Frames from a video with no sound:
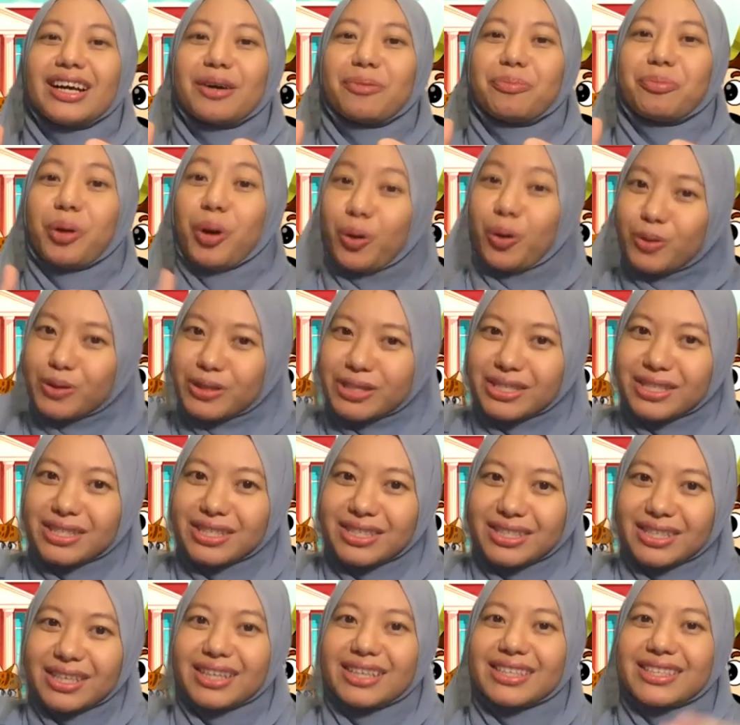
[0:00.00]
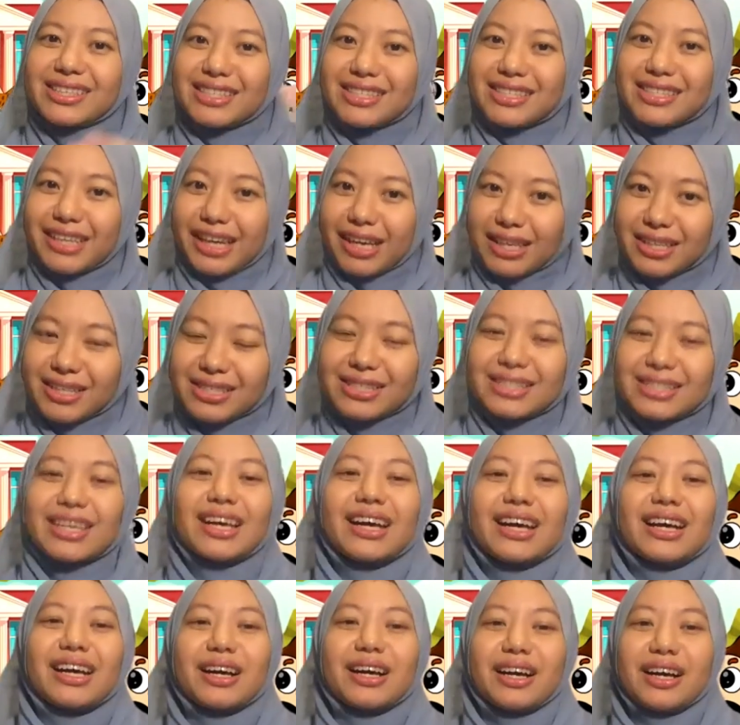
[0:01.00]
post sex
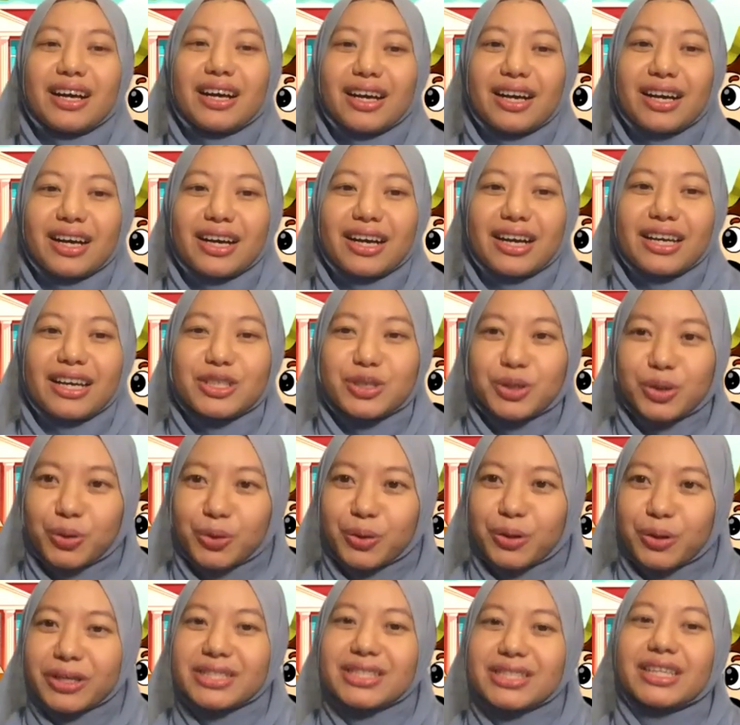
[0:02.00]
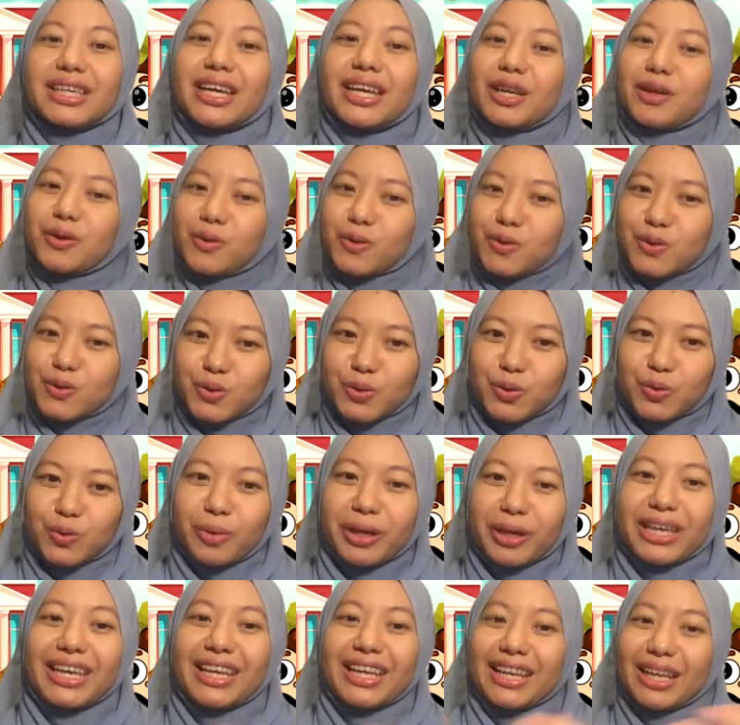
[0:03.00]
uh, intercourse can also
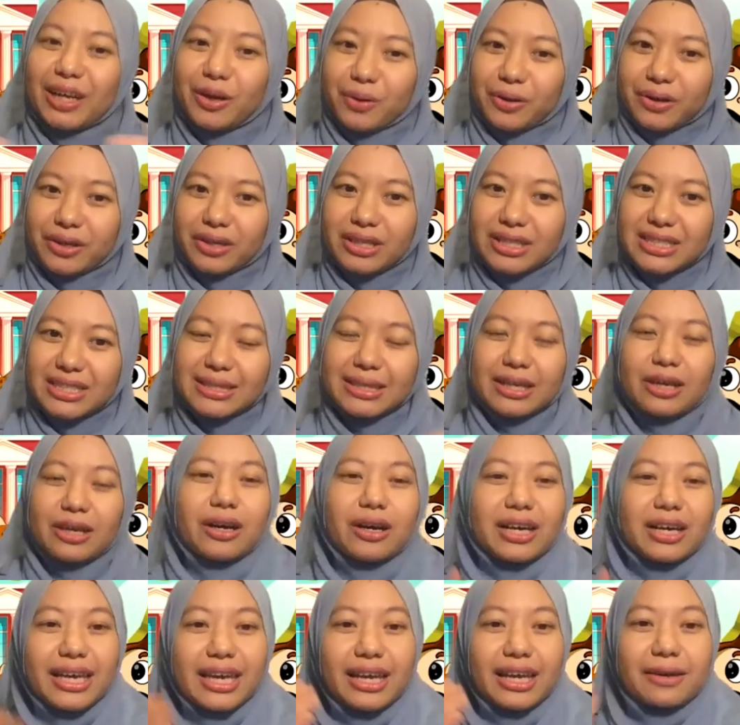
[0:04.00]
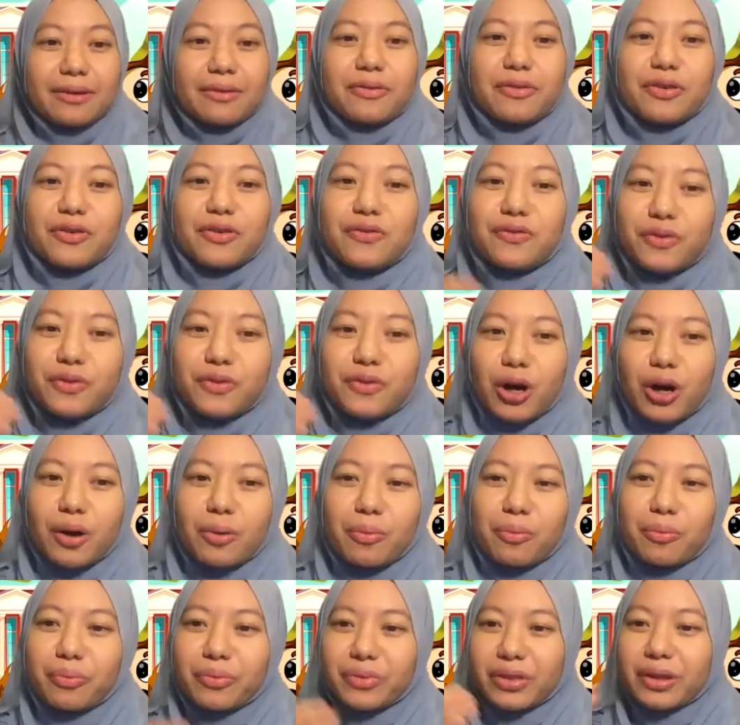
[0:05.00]
make it louder. Uh, again,
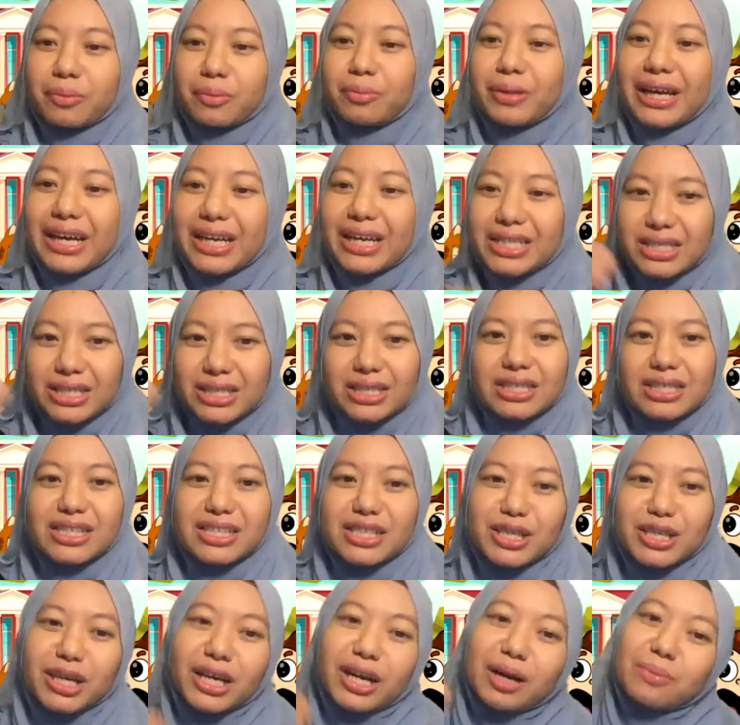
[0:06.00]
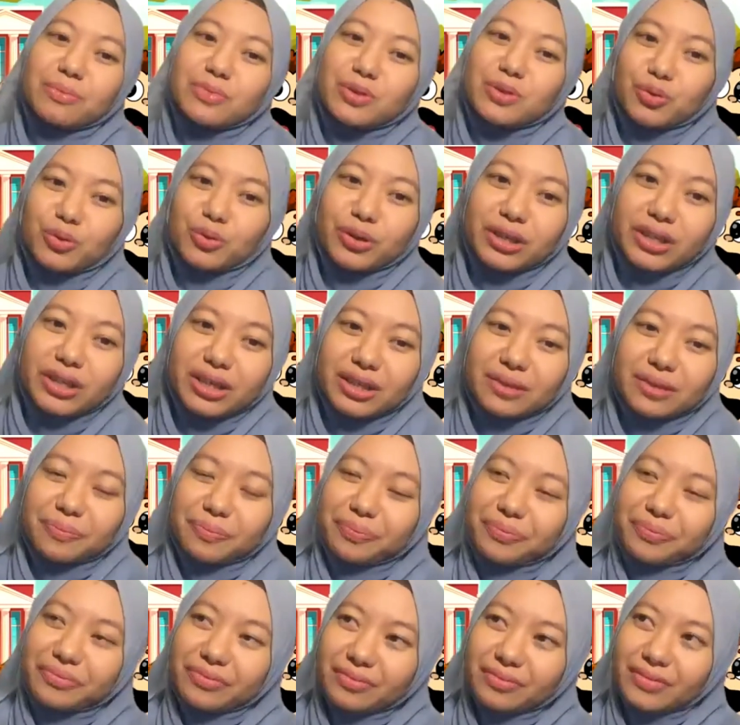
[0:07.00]
um, the blood didn't come to the
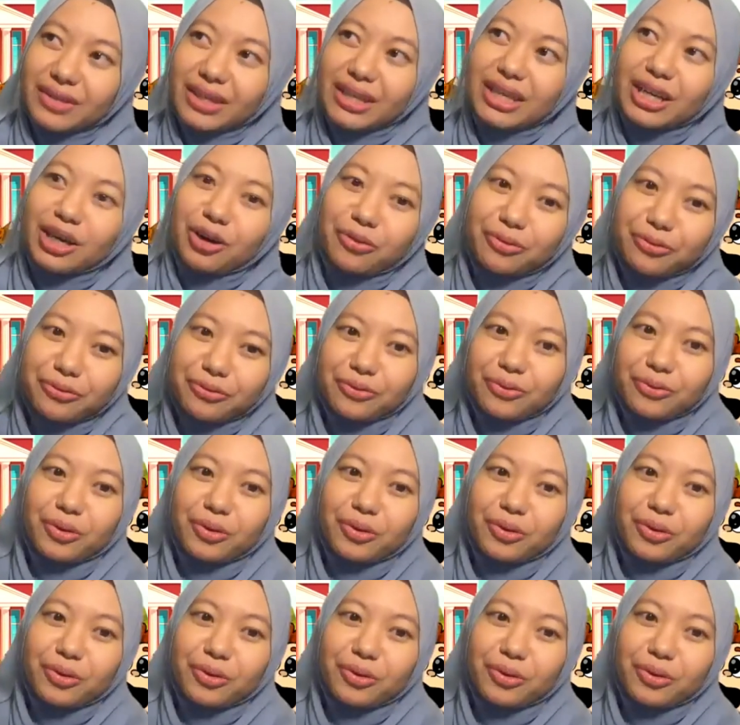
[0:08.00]
enough.